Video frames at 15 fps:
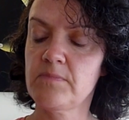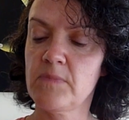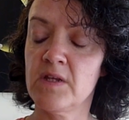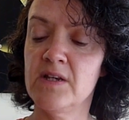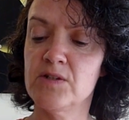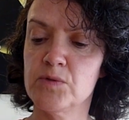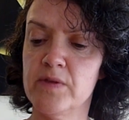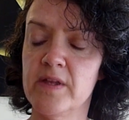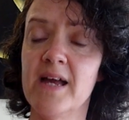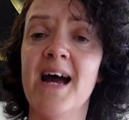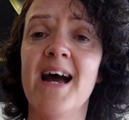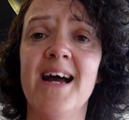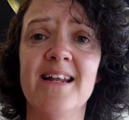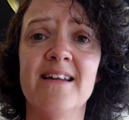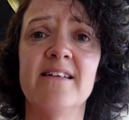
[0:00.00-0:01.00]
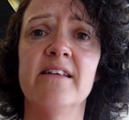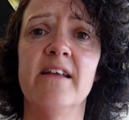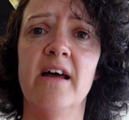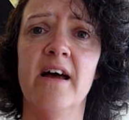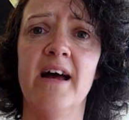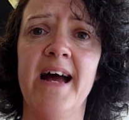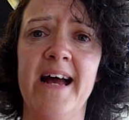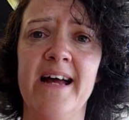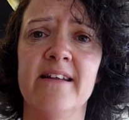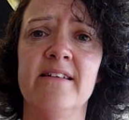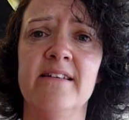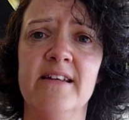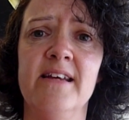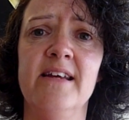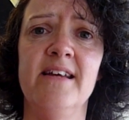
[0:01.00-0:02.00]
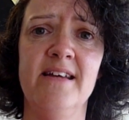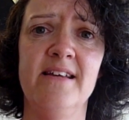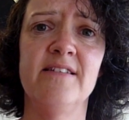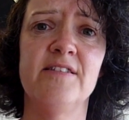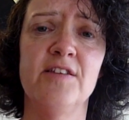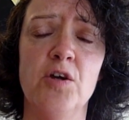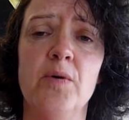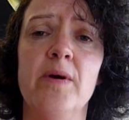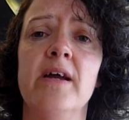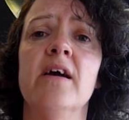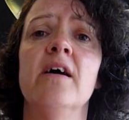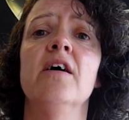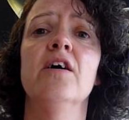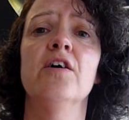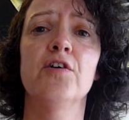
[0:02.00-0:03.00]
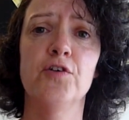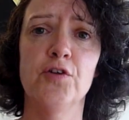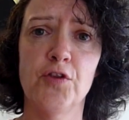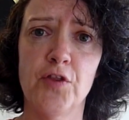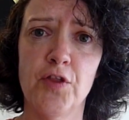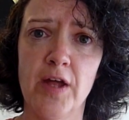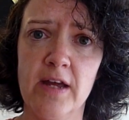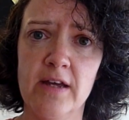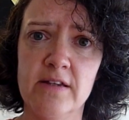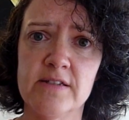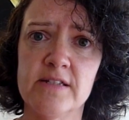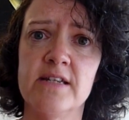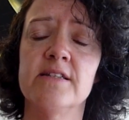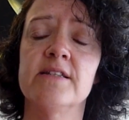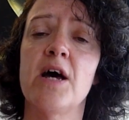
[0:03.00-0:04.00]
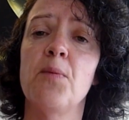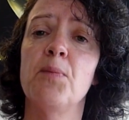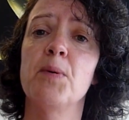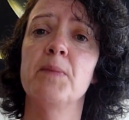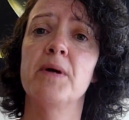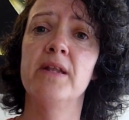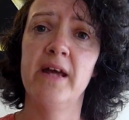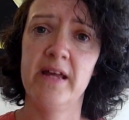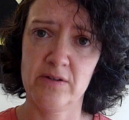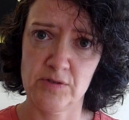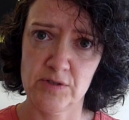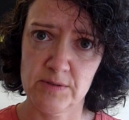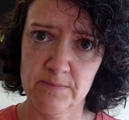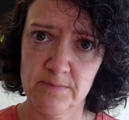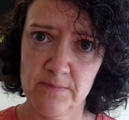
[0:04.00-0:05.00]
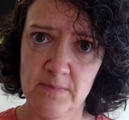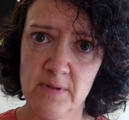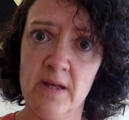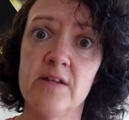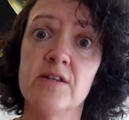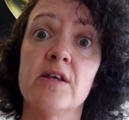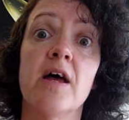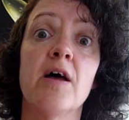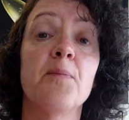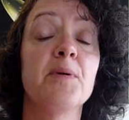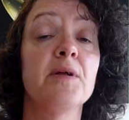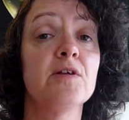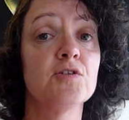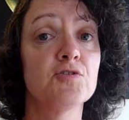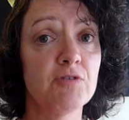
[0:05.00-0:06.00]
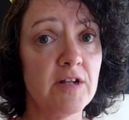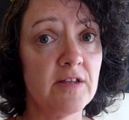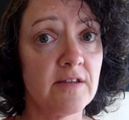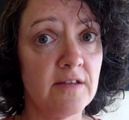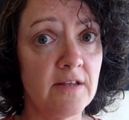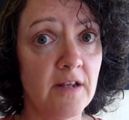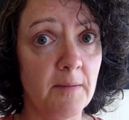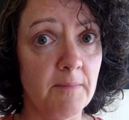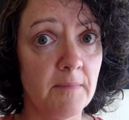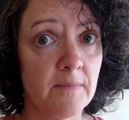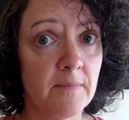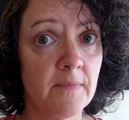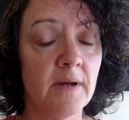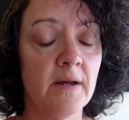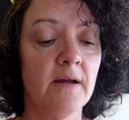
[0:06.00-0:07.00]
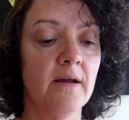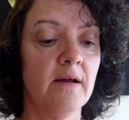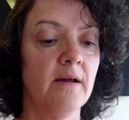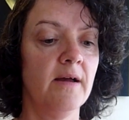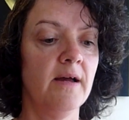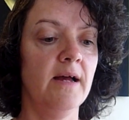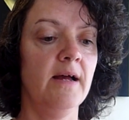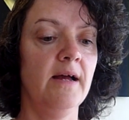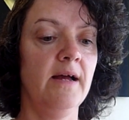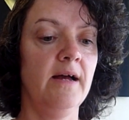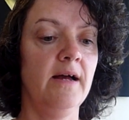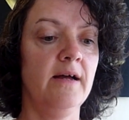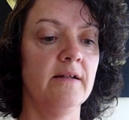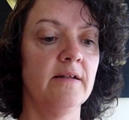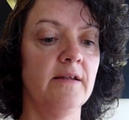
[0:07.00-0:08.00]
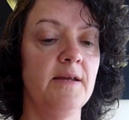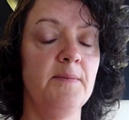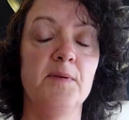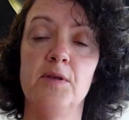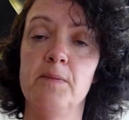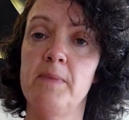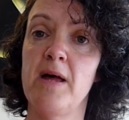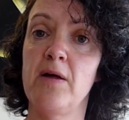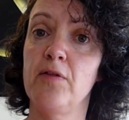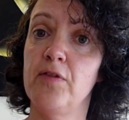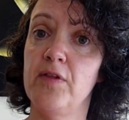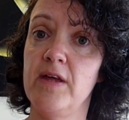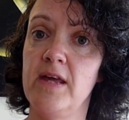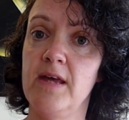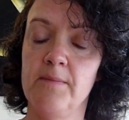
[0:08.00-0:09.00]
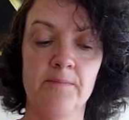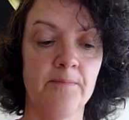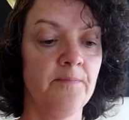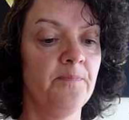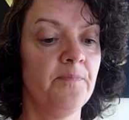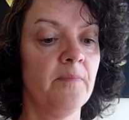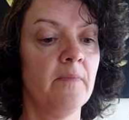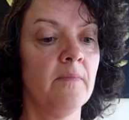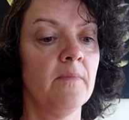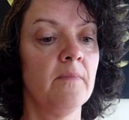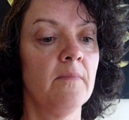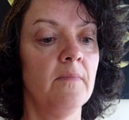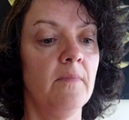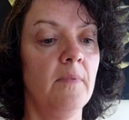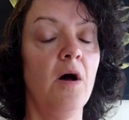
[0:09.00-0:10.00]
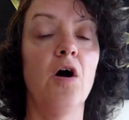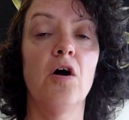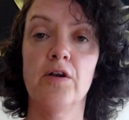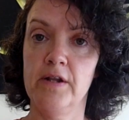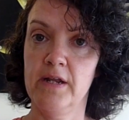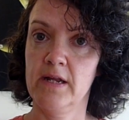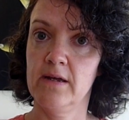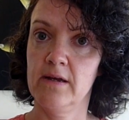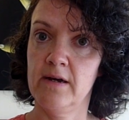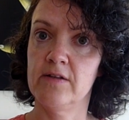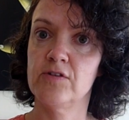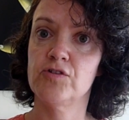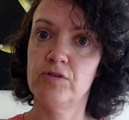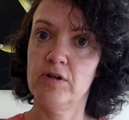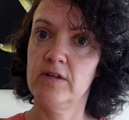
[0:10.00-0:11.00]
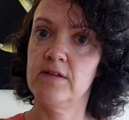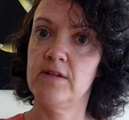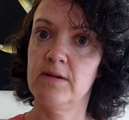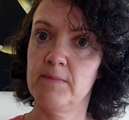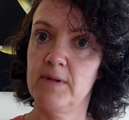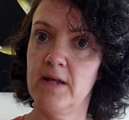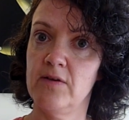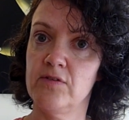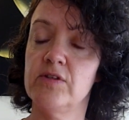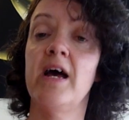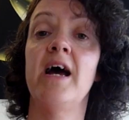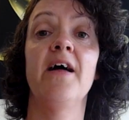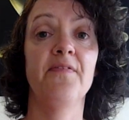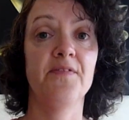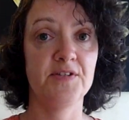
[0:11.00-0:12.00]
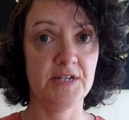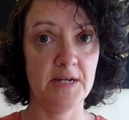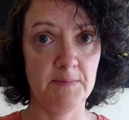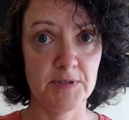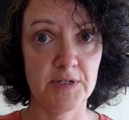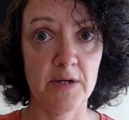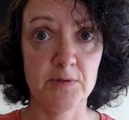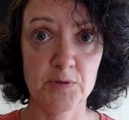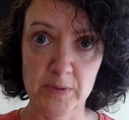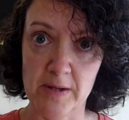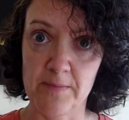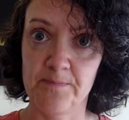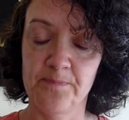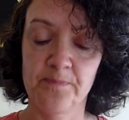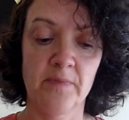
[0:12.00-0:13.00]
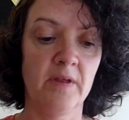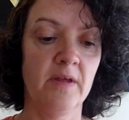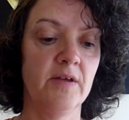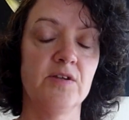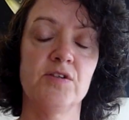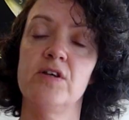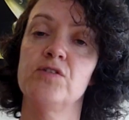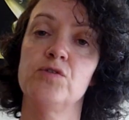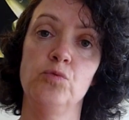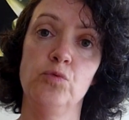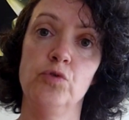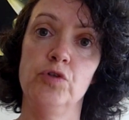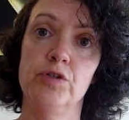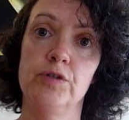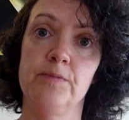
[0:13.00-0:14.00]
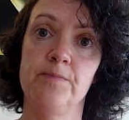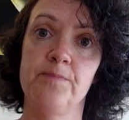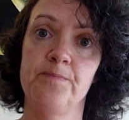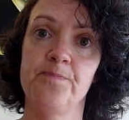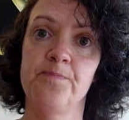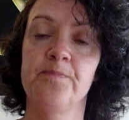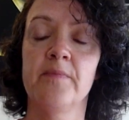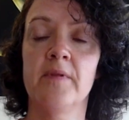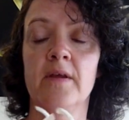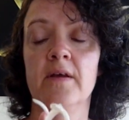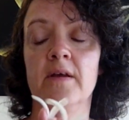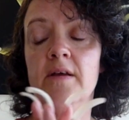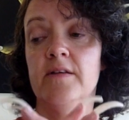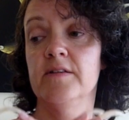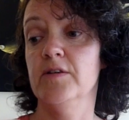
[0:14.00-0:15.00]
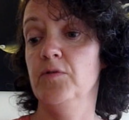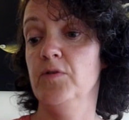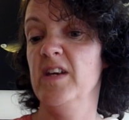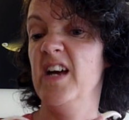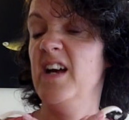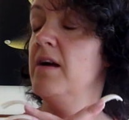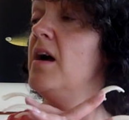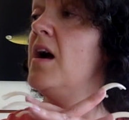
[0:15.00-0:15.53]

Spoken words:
That sort of thing. And it is doing good things. It is helping my nails, helping strengthen them, and keeping them healthy, hardening and strengthening the nails at the same time as well. So that's all good. Oh, yeah.